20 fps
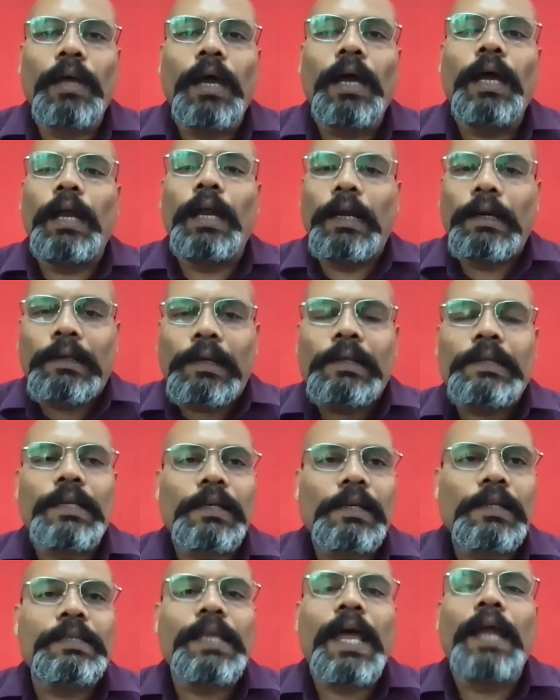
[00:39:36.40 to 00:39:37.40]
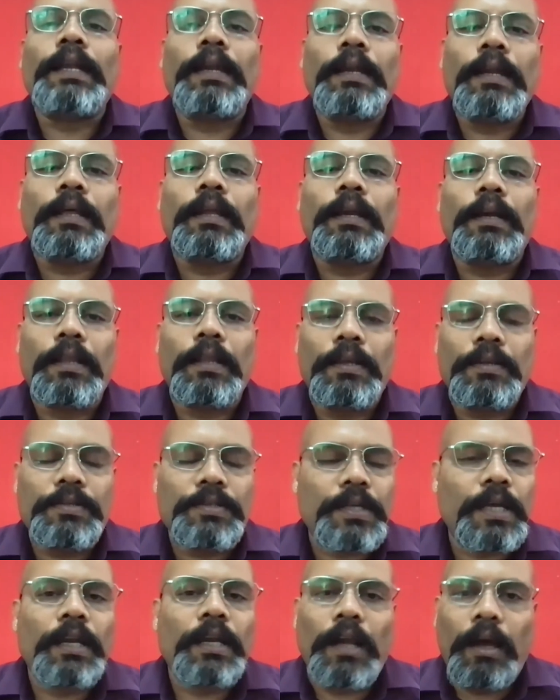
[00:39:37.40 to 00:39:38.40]
At least that integrity is
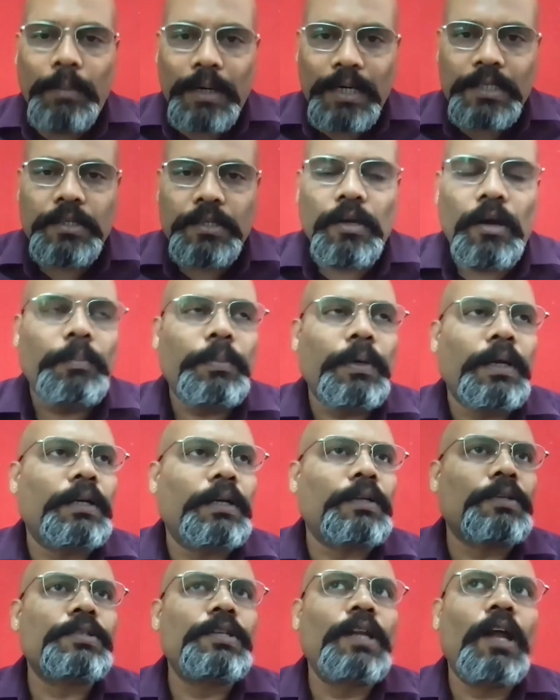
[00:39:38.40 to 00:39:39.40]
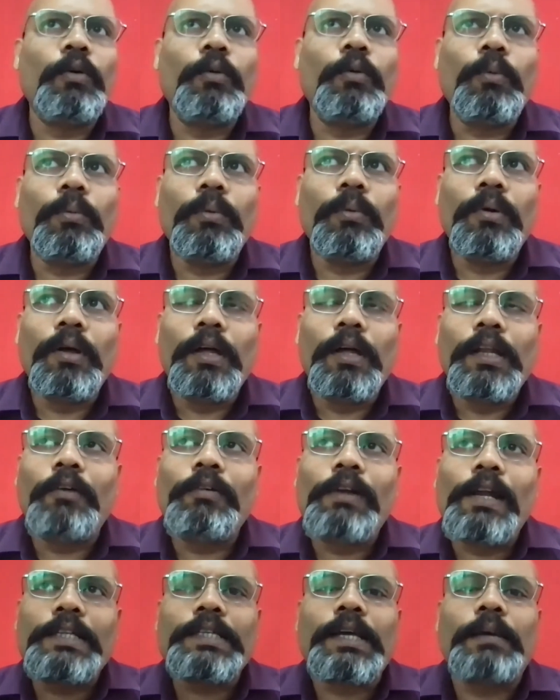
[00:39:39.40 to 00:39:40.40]
there amongst the operators. Now
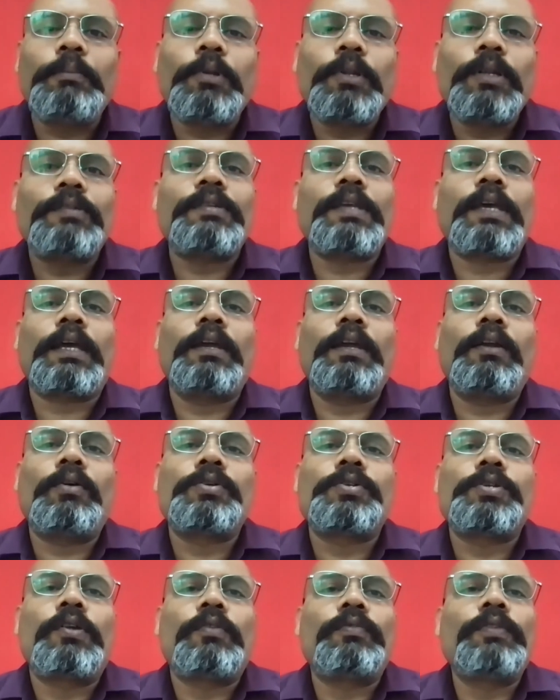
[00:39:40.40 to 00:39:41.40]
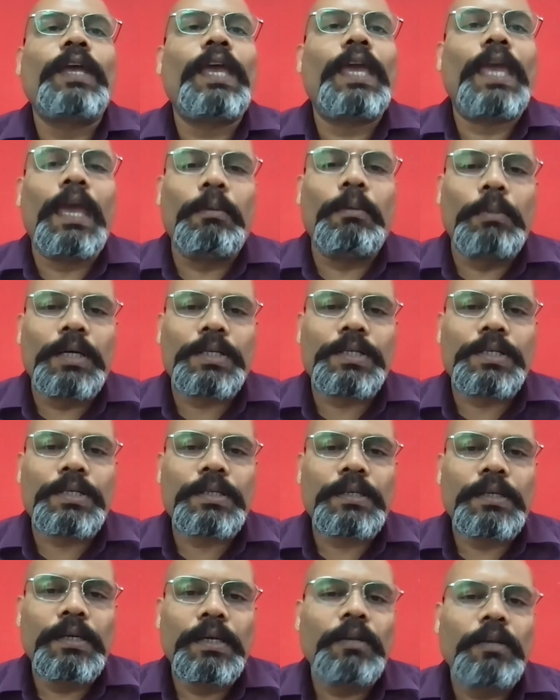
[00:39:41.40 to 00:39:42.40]
let's come to the second question of the
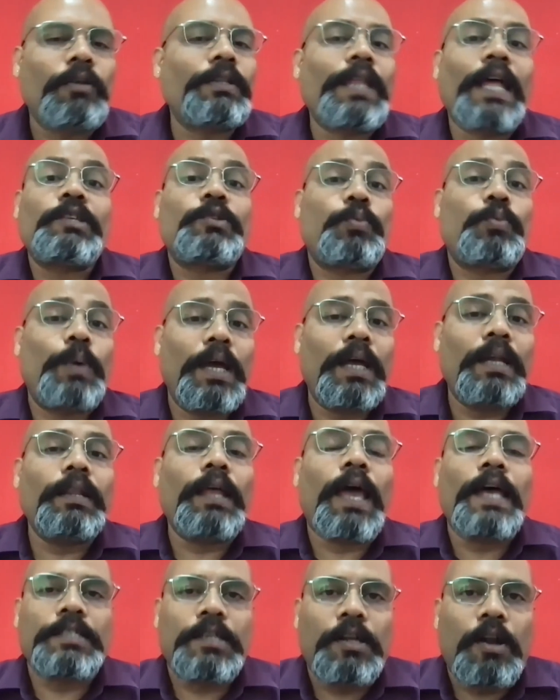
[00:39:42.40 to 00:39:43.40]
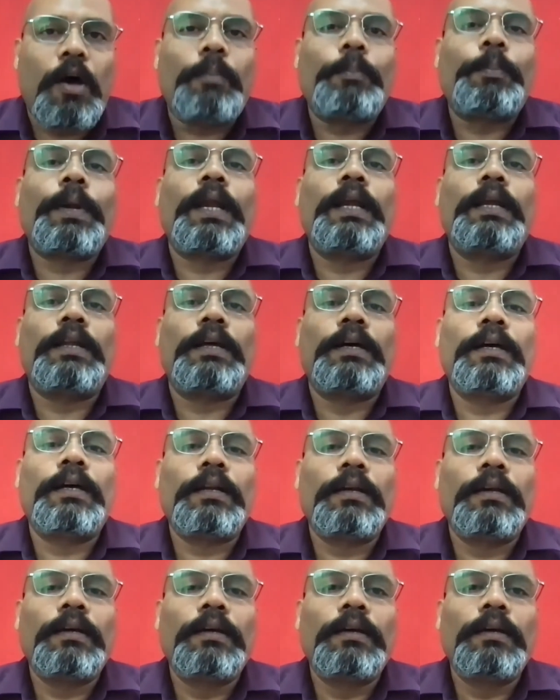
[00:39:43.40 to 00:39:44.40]
gamers. Now that's where, as an operator,
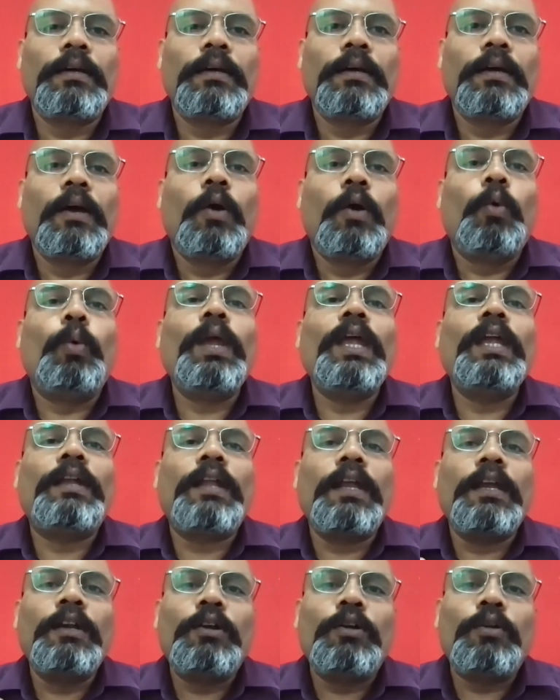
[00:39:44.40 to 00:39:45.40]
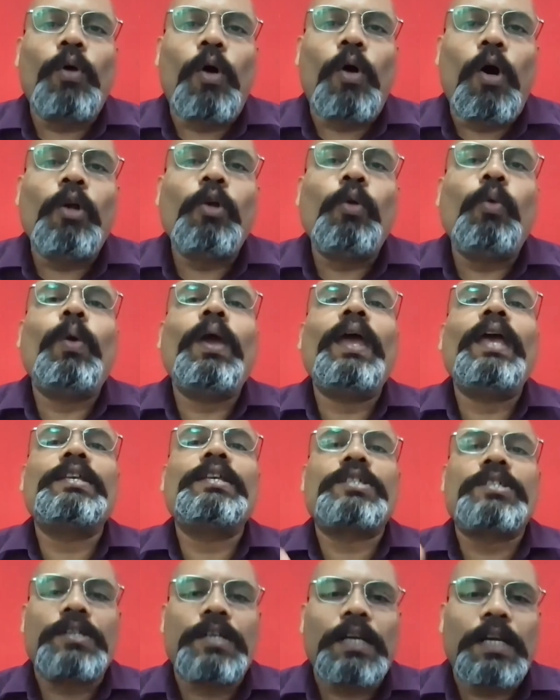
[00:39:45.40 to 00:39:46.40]
we tend to
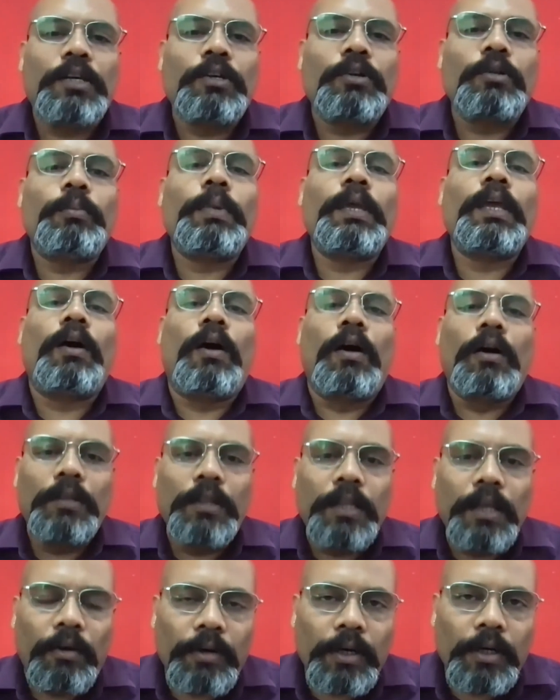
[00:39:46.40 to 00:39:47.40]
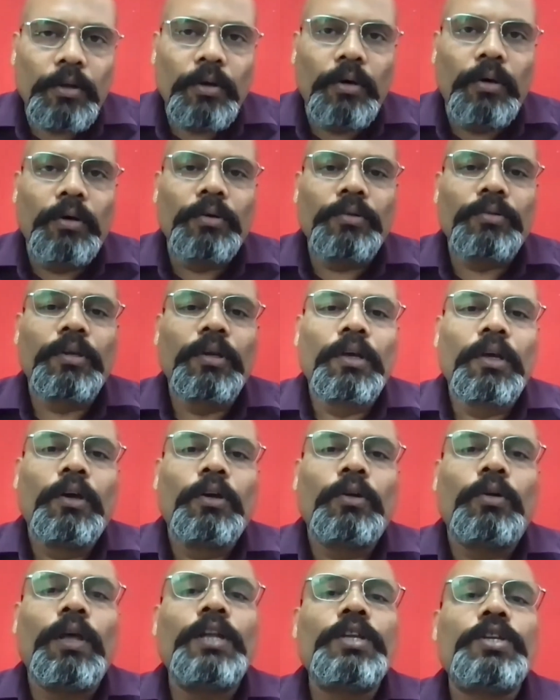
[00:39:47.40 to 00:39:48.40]
always try to be on their toes
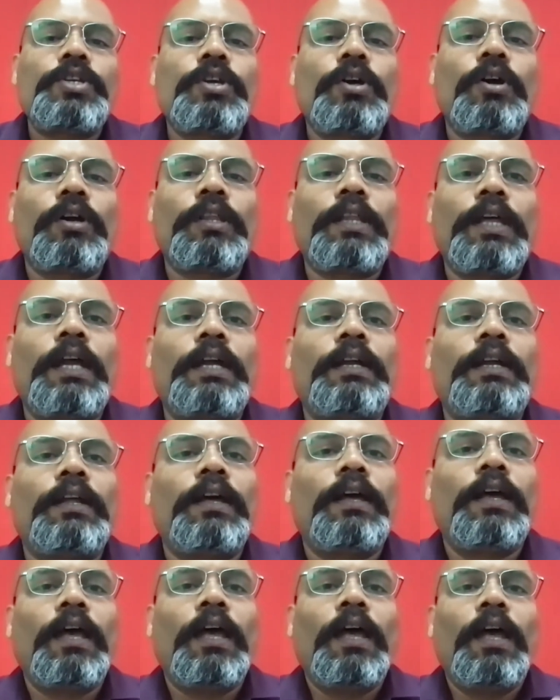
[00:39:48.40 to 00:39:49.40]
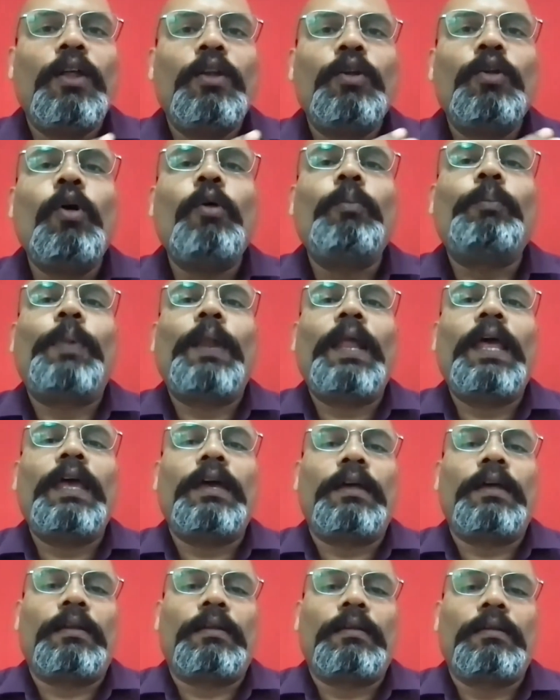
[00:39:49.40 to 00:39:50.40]
to ensure that no
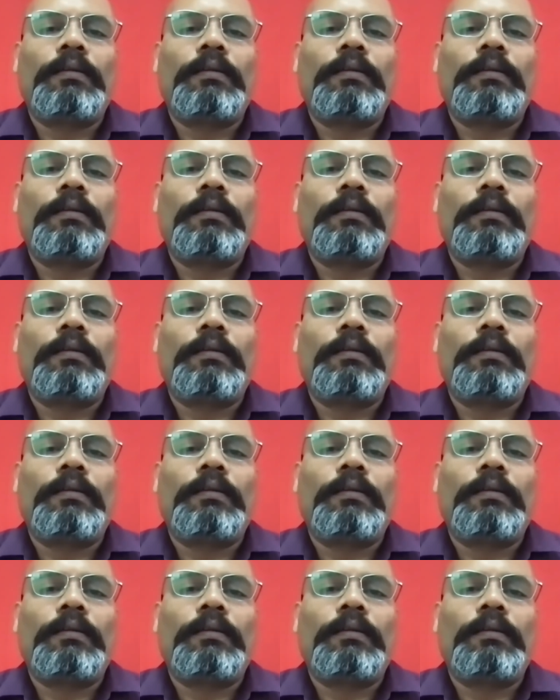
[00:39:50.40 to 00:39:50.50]
player